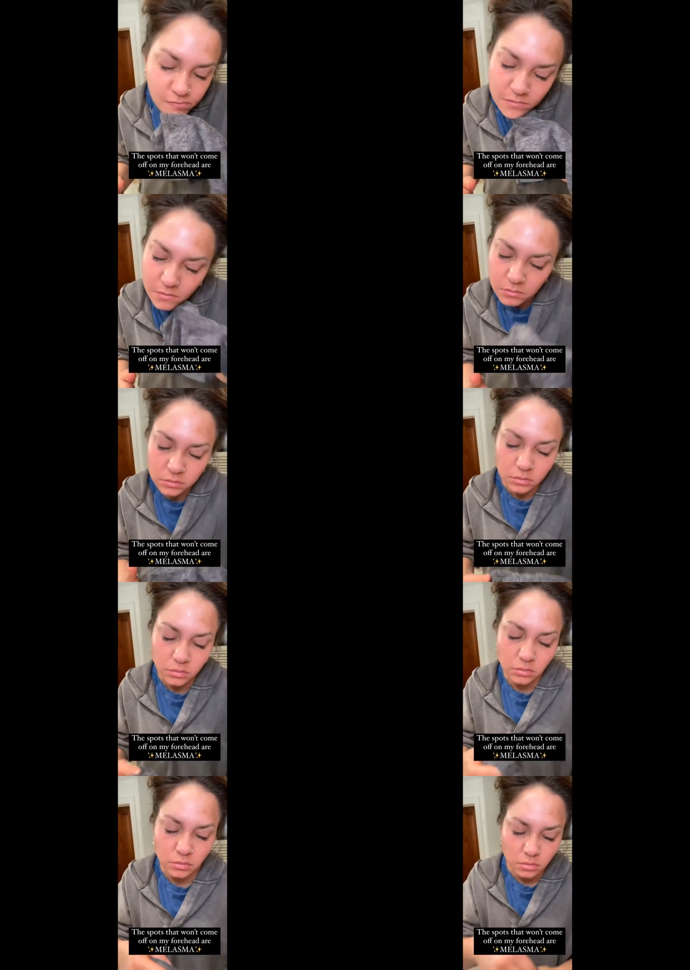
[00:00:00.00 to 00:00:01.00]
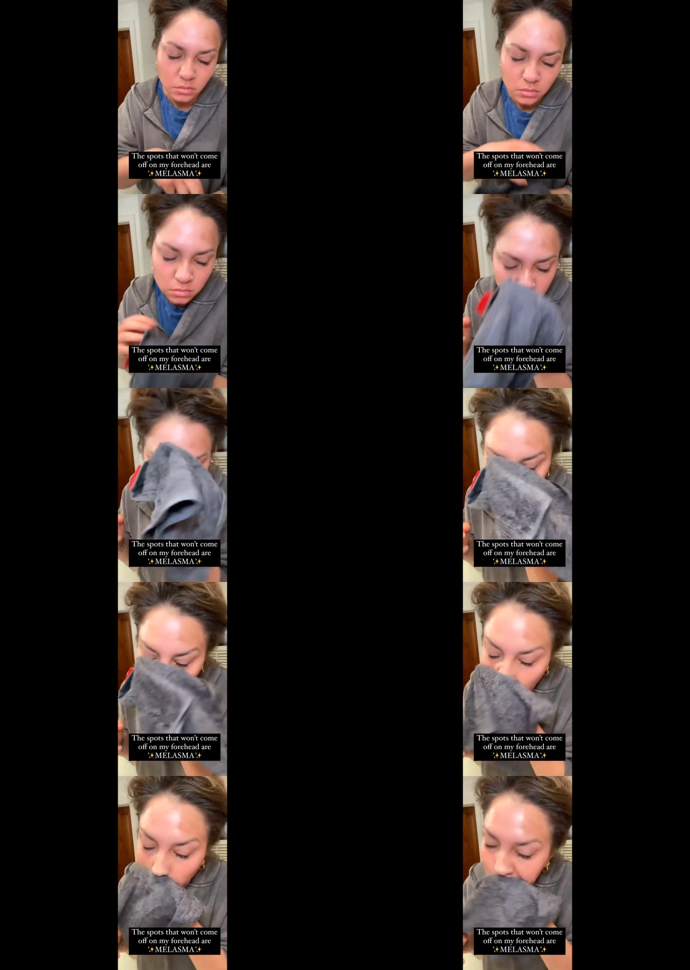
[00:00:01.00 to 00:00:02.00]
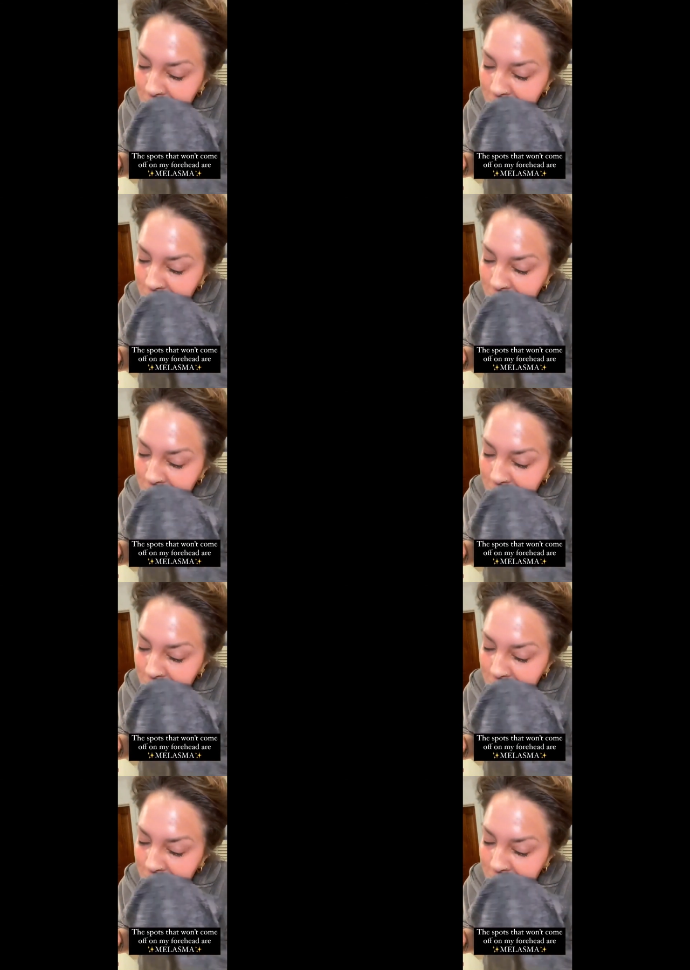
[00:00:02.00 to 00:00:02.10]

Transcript: Nothing is said.